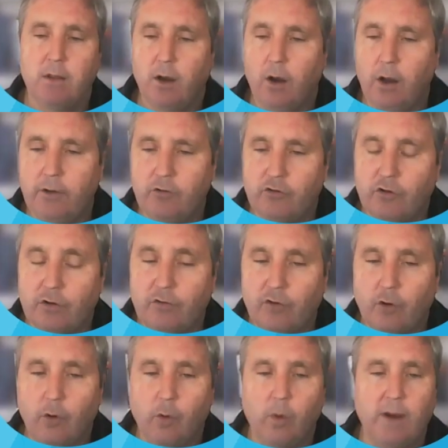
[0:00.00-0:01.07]
Hydrogens
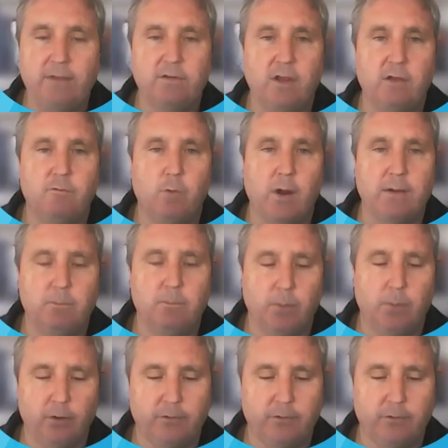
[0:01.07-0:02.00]
always have 1 bond.